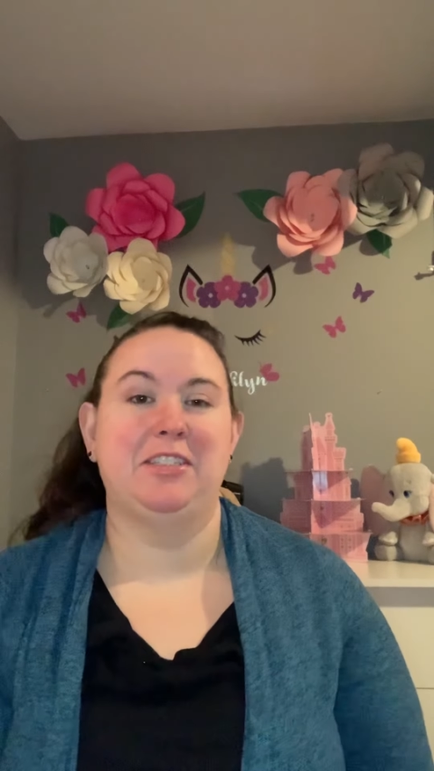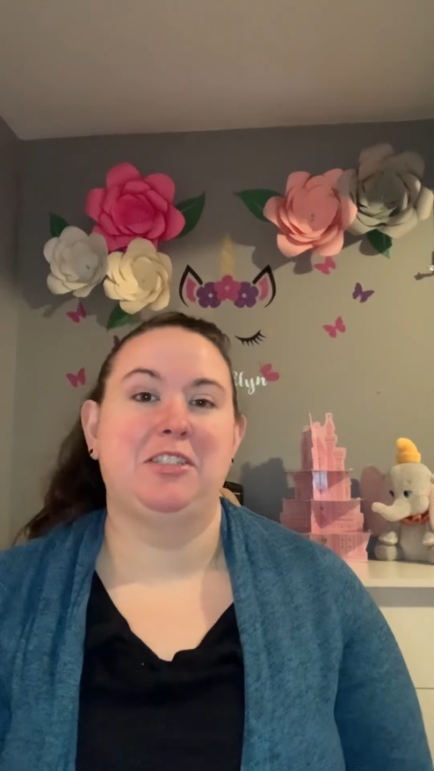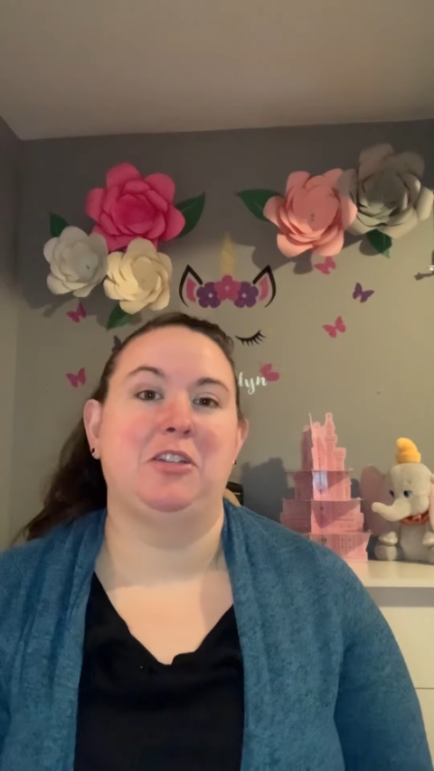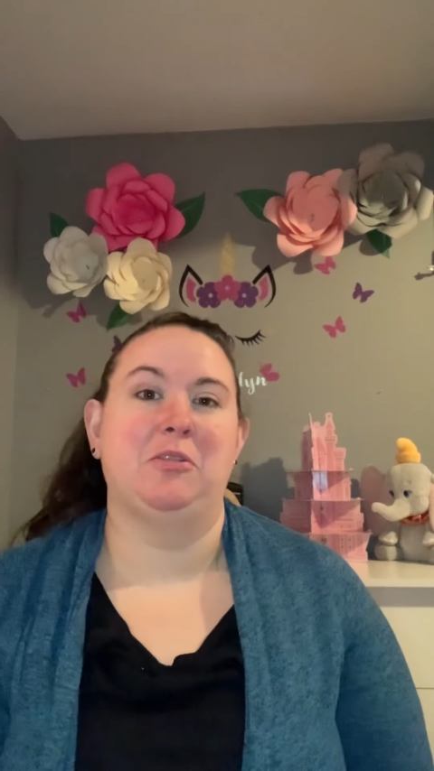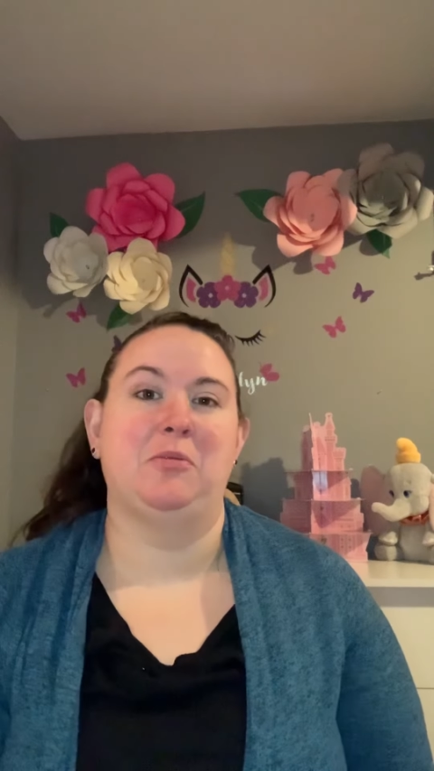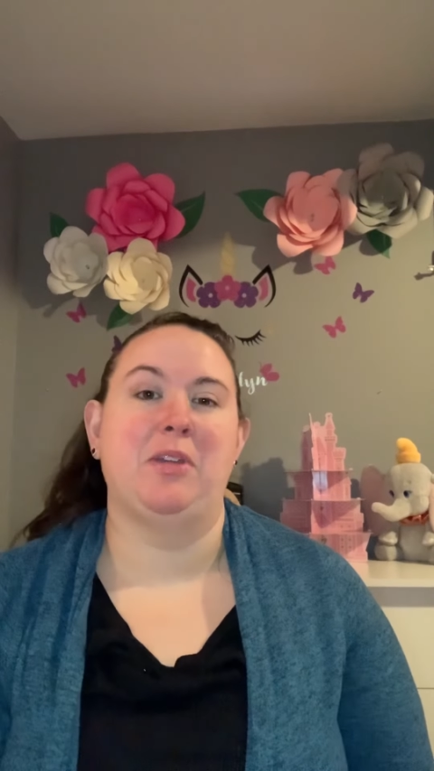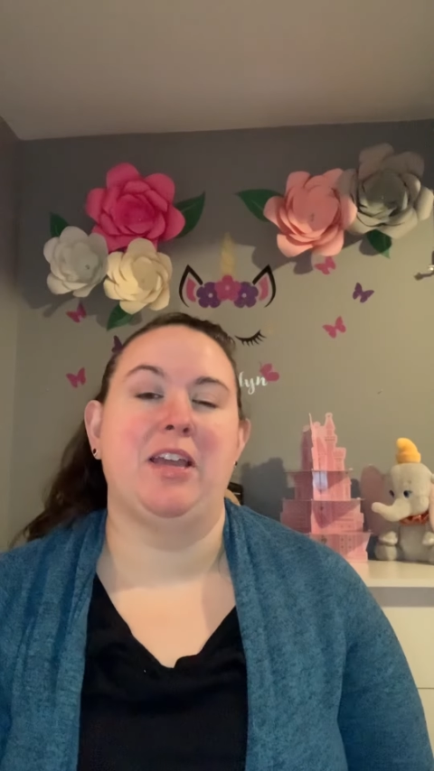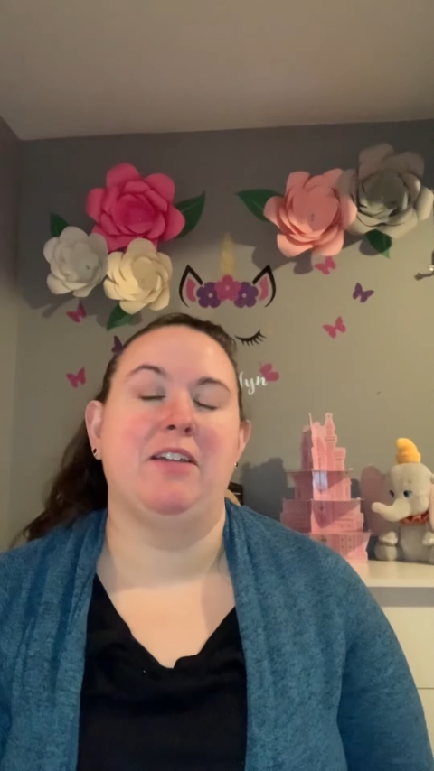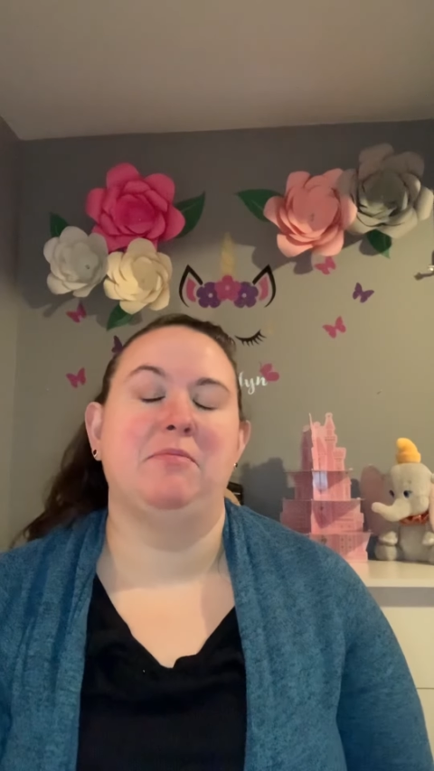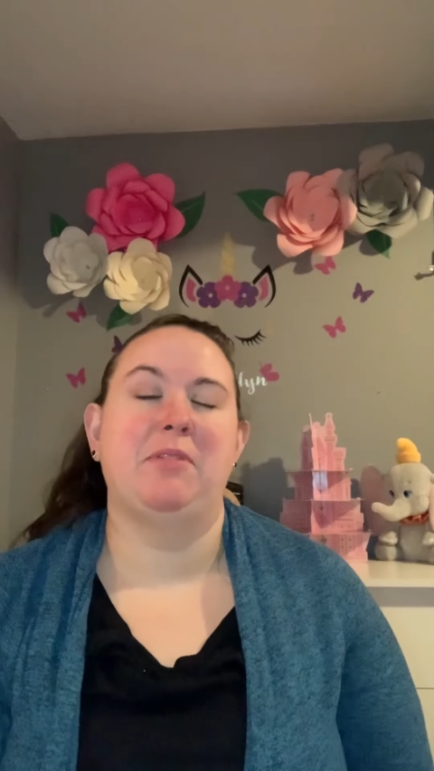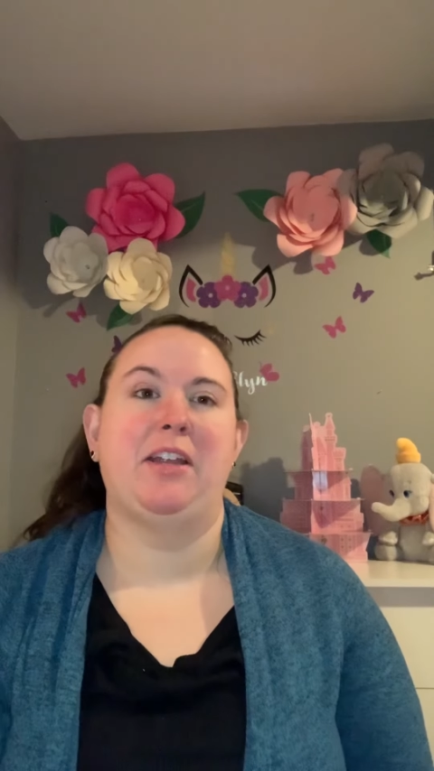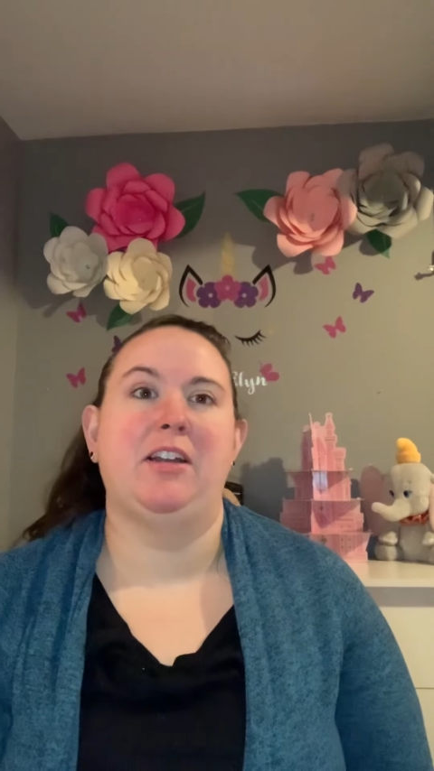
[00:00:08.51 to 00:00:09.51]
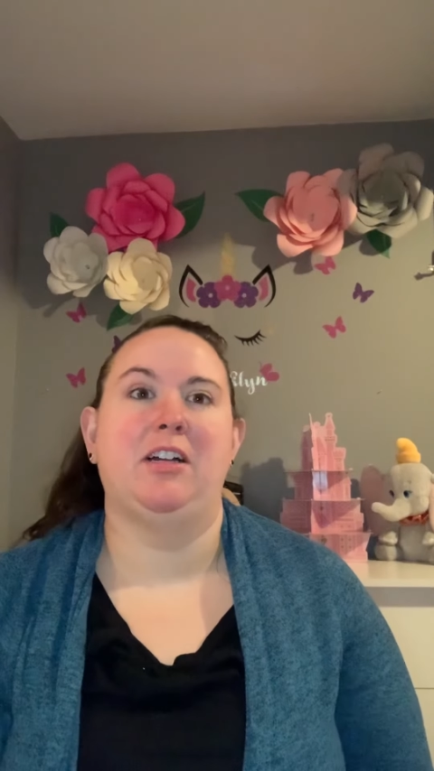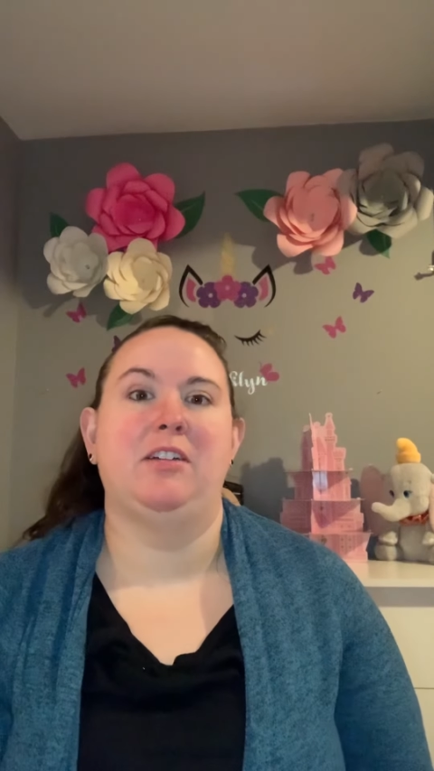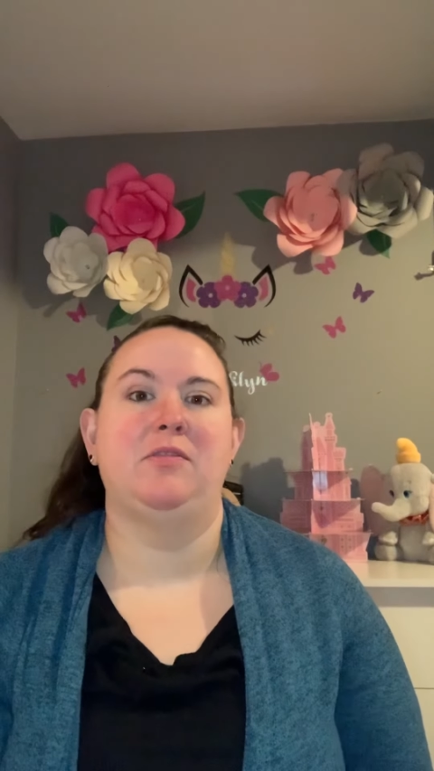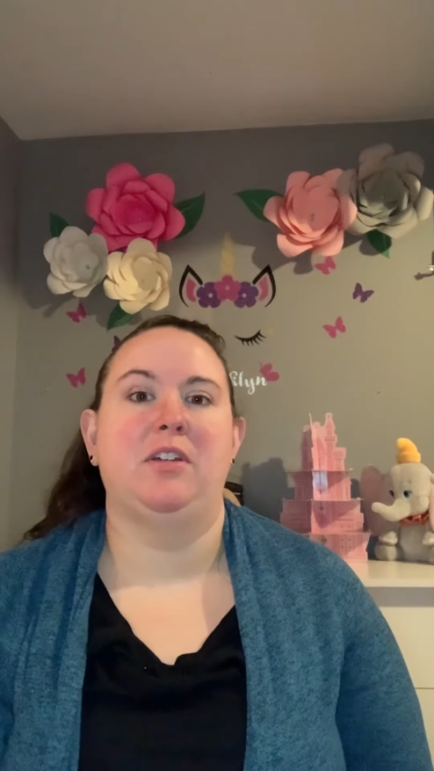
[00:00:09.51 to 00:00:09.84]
So we have paid off